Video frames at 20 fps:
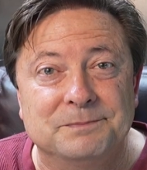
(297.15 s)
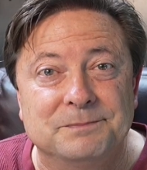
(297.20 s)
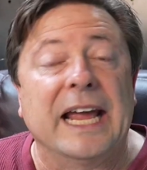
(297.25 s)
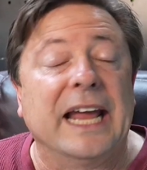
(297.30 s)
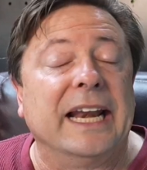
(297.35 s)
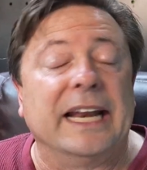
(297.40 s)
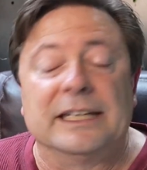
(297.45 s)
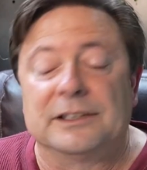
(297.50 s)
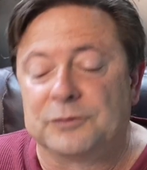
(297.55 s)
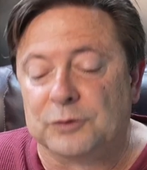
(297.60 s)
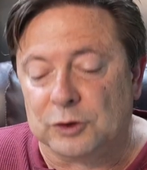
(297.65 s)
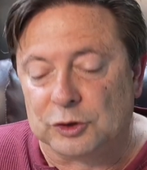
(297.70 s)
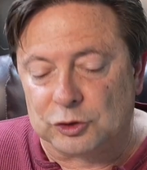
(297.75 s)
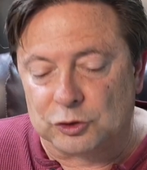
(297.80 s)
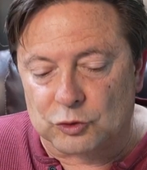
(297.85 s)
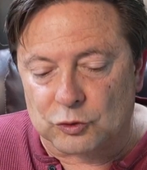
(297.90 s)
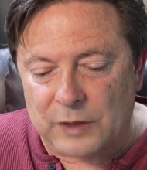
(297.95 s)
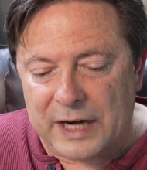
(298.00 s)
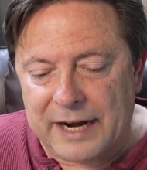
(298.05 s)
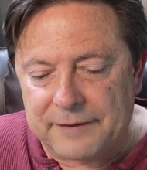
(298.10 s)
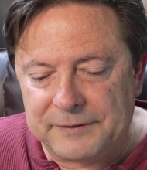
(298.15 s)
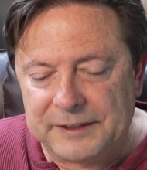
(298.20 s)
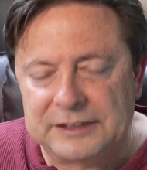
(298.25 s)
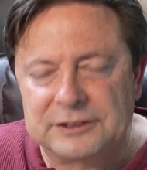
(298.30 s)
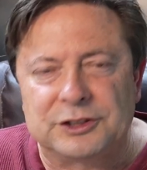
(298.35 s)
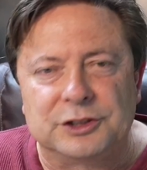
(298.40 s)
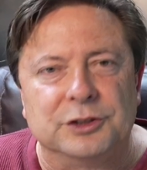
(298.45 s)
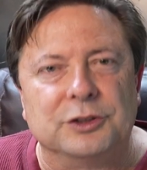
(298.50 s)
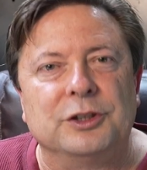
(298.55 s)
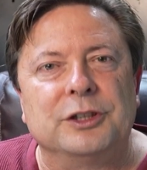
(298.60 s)
And as for
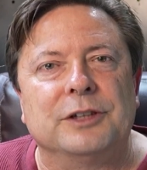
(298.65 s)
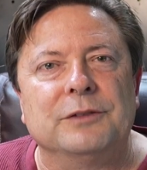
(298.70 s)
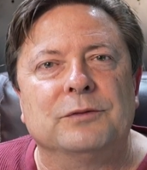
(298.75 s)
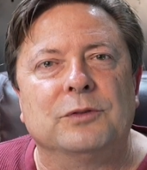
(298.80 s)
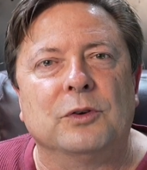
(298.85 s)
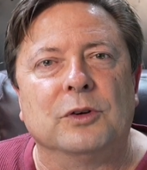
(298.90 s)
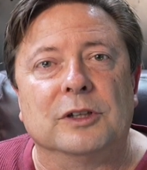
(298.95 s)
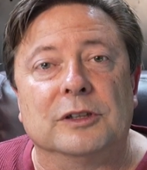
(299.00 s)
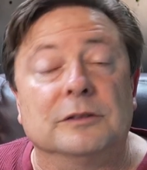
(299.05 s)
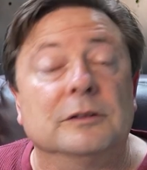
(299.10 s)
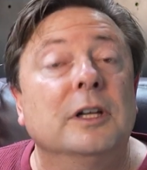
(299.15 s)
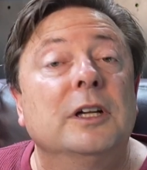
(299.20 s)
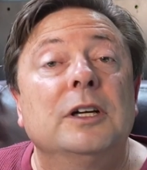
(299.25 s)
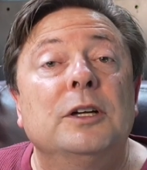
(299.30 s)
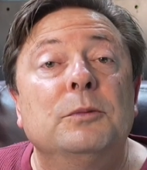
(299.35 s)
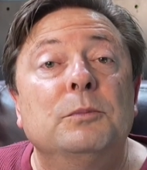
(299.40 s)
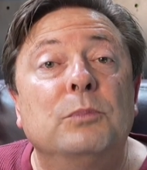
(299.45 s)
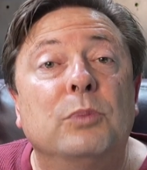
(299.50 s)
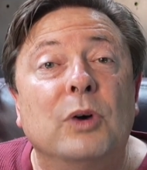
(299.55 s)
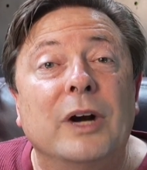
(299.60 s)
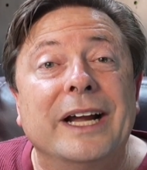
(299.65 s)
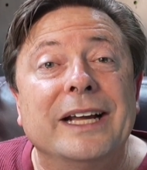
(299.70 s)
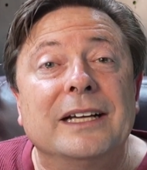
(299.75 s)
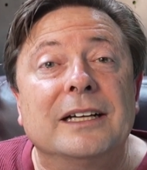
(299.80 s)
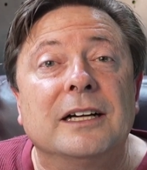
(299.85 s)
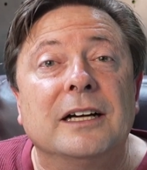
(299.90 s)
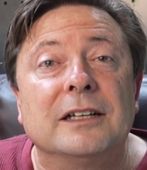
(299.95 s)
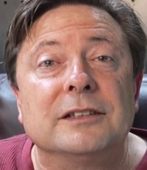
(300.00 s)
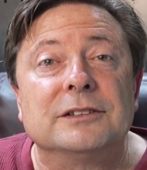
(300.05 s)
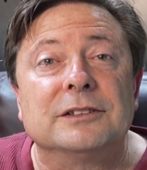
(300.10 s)
graphics, you're looking for bright
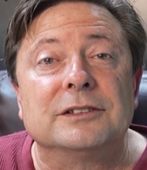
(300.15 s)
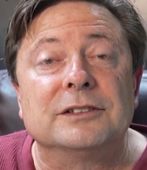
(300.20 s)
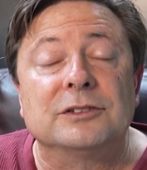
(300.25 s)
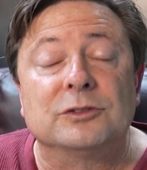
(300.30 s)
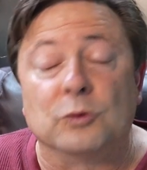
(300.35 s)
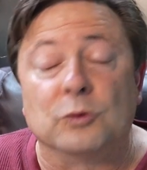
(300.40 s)
colors